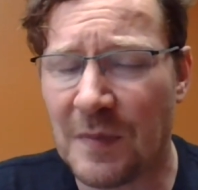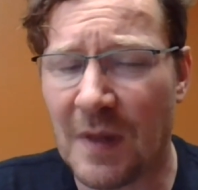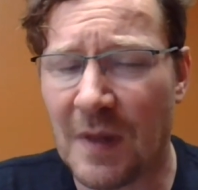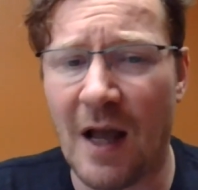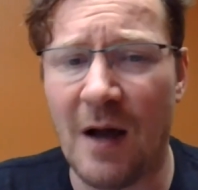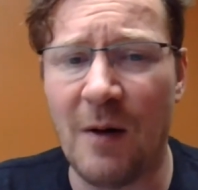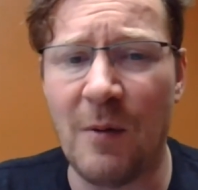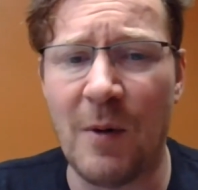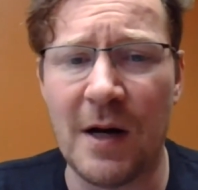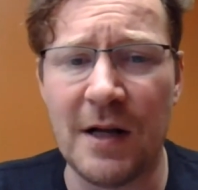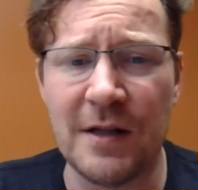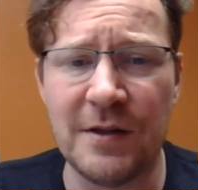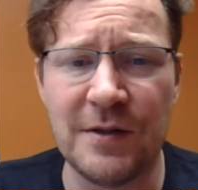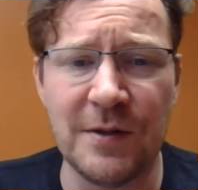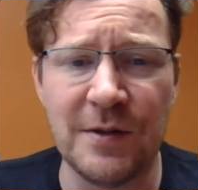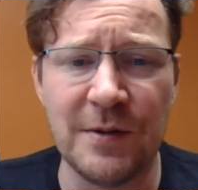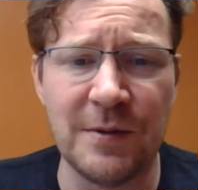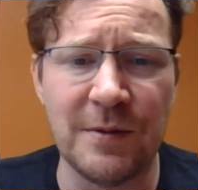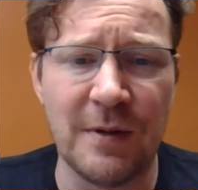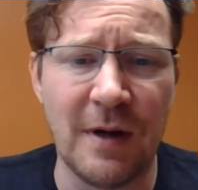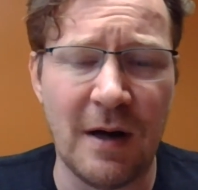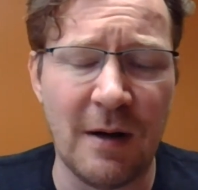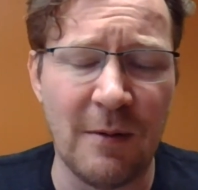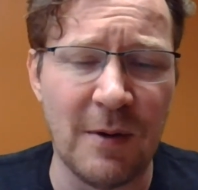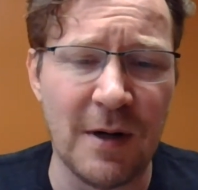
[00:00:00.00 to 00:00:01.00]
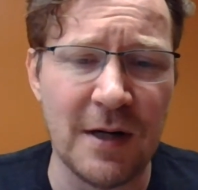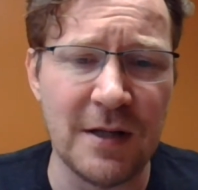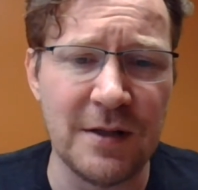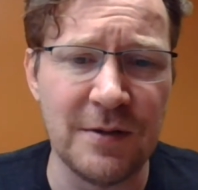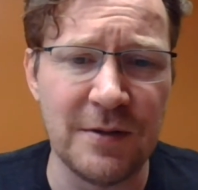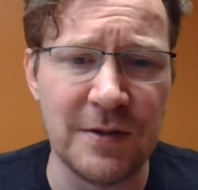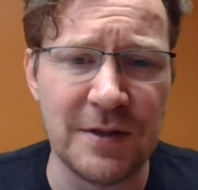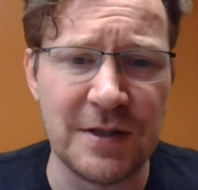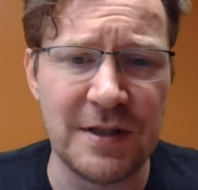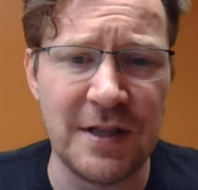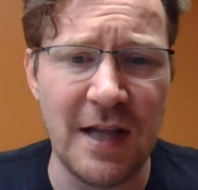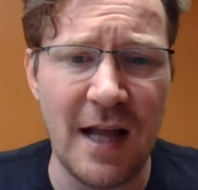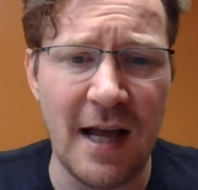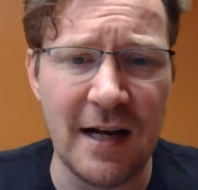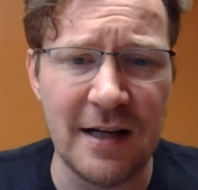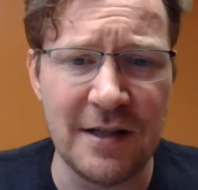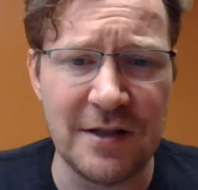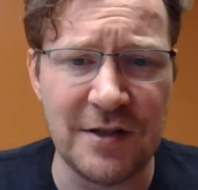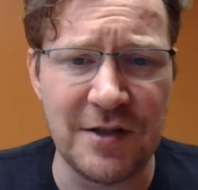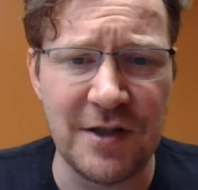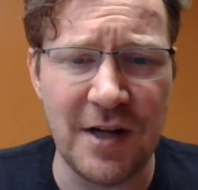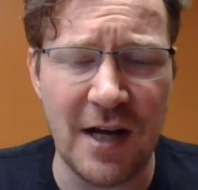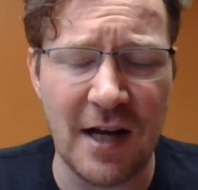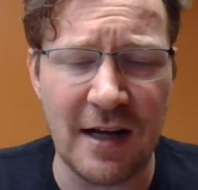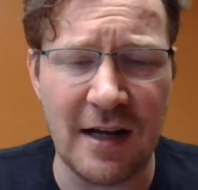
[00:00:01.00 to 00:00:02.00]
I want to do a
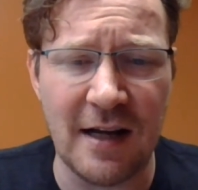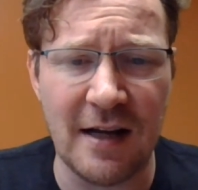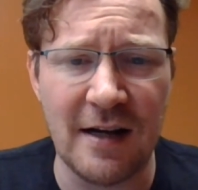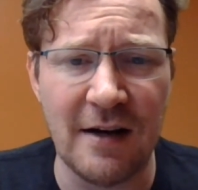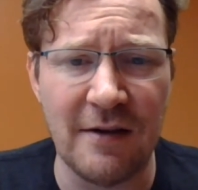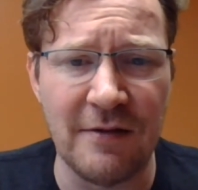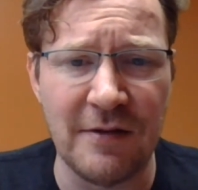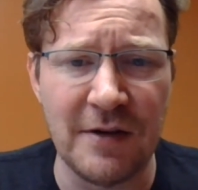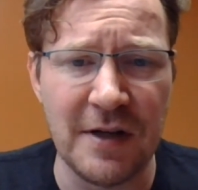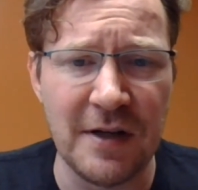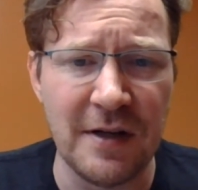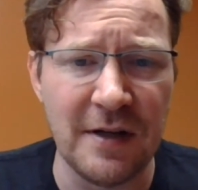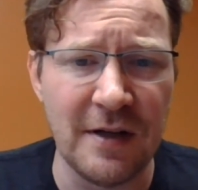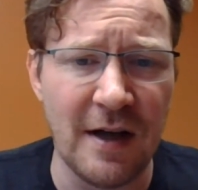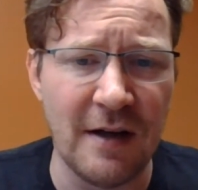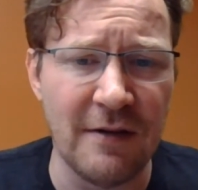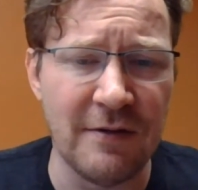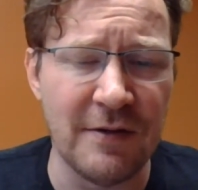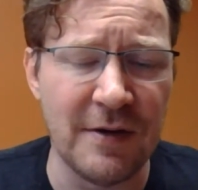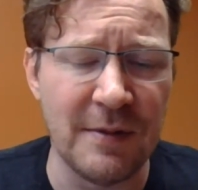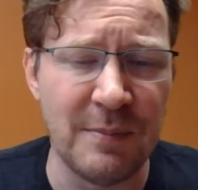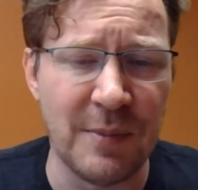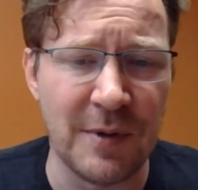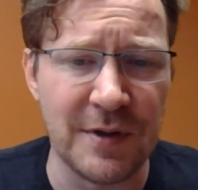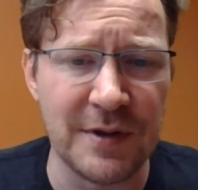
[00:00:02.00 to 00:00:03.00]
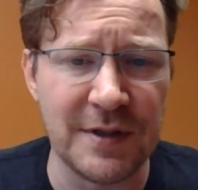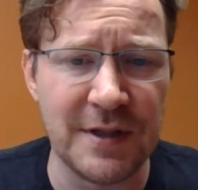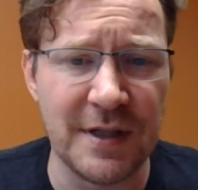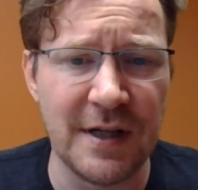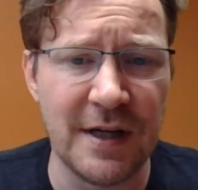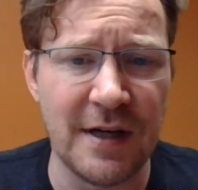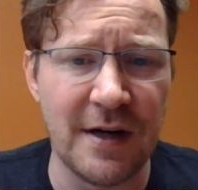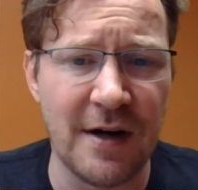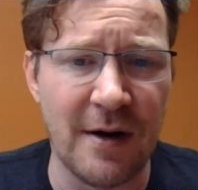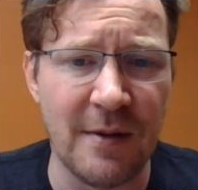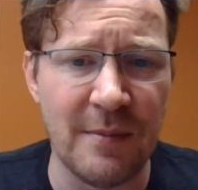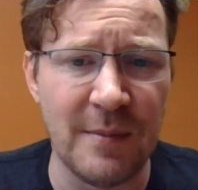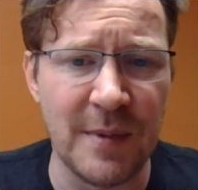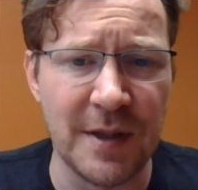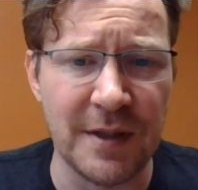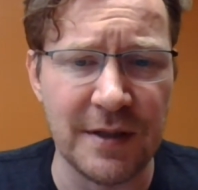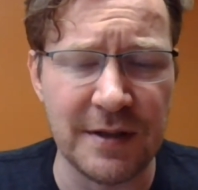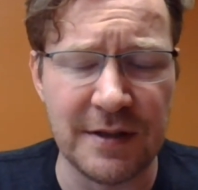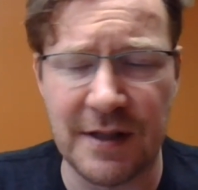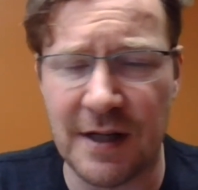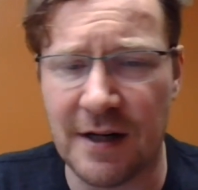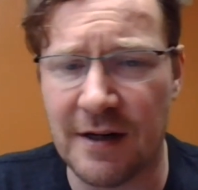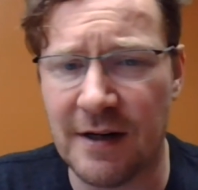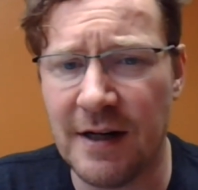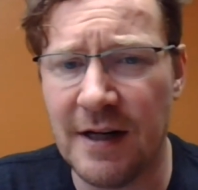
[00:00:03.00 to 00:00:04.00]
status check on every person in our
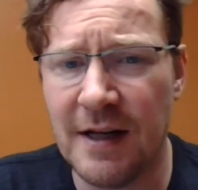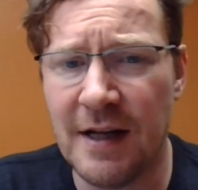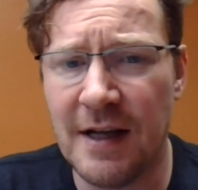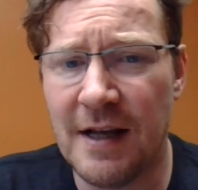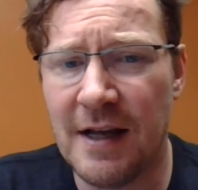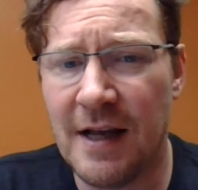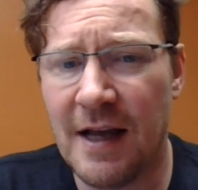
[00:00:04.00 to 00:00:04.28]
military,